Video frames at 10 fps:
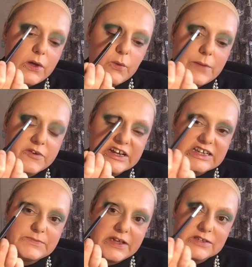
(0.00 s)
when Britney
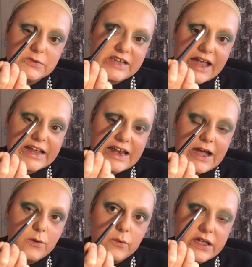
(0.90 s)
Spears was hanging
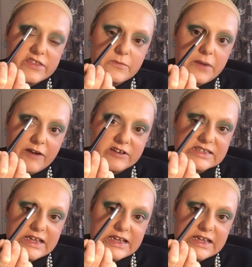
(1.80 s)
out with Paris